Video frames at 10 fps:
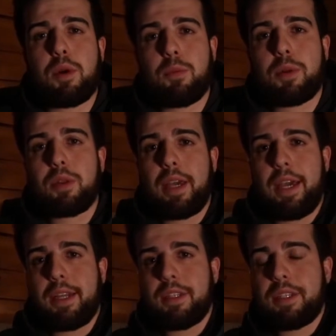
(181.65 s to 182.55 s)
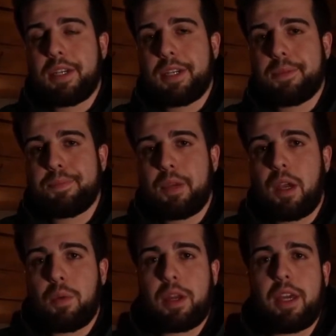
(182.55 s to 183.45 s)
Mobile, and um, yeah,
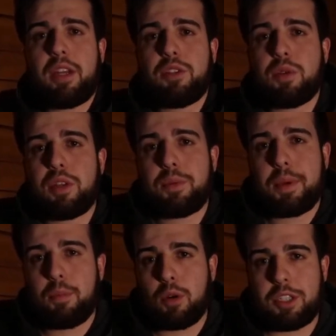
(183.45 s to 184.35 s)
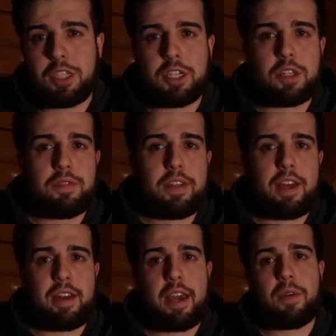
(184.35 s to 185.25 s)
we're going to get into a little bit more detail of
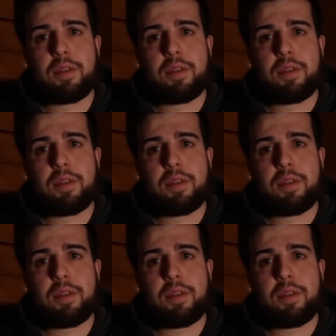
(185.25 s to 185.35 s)
that now.